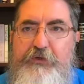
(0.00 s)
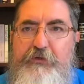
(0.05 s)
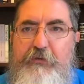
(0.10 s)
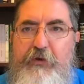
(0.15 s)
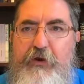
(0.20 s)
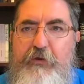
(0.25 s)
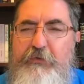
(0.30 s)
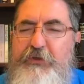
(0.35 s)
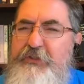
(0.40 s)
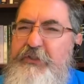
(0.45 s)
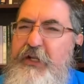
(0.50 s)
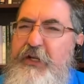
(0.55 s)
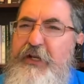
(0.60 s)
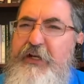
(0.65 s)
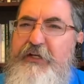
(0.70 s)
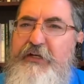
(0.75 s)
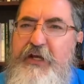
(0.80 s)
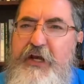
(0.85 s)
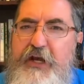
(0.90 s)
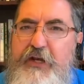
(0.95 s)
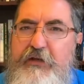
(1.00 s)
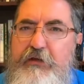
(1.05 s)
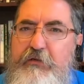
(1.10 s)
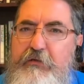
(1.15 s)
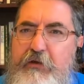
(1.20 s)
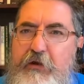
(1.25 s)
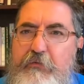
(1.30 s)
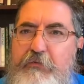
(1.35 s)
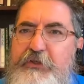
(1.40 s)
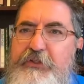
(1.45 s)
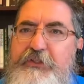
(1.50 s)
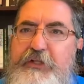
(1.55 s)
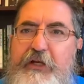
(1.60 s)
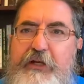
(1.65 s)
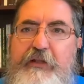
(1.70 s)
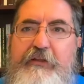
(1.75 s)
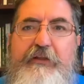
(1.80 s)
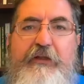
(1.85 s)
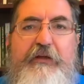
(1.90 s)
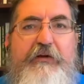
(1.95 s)
are we studying Daniel or are we
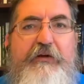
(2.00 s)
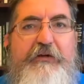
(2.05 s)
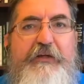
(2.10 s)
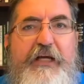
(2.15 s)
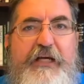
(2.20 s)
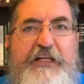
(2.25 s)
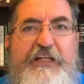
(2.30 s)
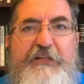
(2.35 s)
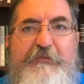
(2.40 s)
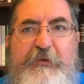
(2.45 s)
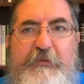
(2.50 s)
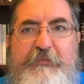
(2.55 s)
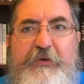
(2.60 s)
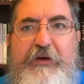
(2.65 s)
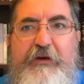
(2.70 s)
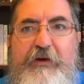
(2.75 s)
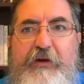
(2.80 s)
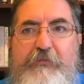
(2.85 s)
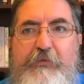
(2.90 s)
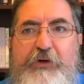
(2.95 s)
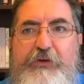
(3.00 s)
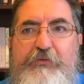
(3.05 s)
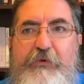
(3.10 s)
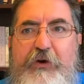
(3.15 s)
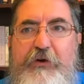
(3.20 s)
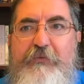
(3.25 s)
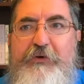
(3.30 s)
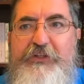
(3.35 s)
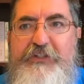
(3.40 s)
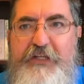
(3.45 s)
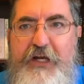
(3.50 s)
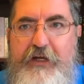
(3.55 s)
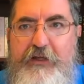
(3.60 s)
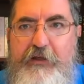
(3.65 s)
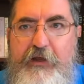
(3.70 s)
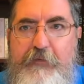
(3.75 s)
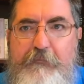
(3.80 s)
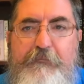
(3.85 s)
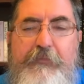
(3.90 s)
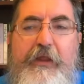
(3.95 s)
studying the intertestament period? Which one are we
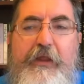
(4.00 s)
studying?